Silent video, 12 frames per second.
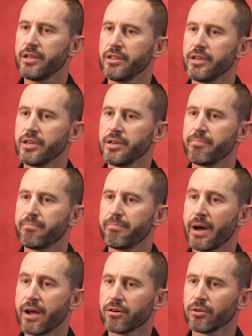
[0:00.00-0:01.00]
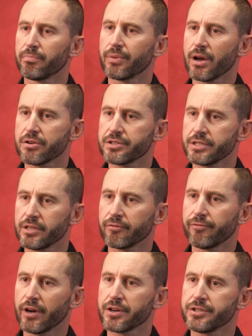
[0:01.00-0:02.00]
the payroll processing
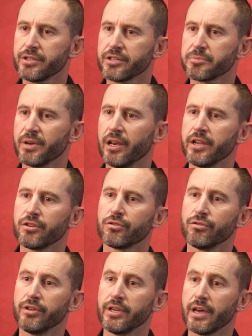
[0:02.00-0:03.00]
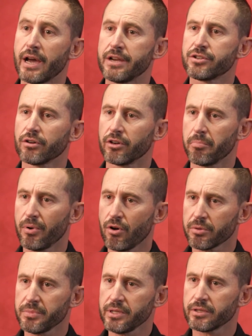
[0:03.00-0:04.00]
function has been linked to the HR
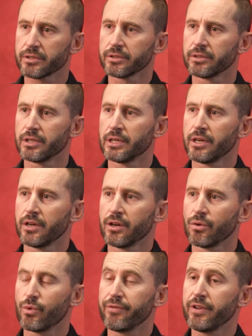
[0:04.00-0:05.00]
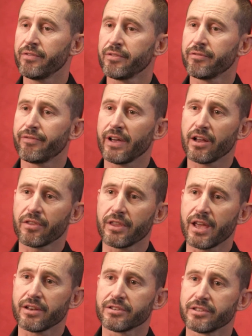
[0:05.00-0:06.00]
department. We've even found
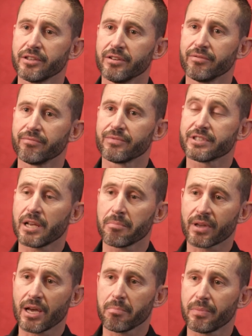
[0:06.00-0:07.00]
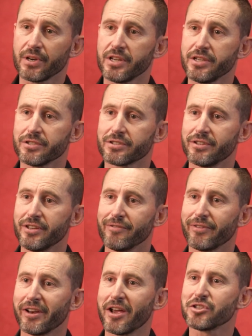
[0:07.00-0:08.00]
that in some companies, the
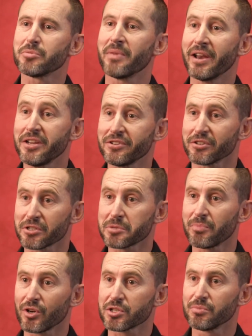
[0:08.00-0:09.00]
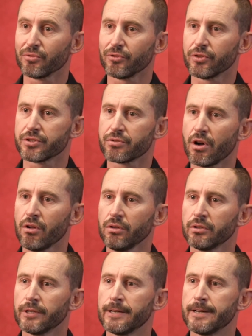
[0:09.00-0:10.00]
financial manager is responsible for this role.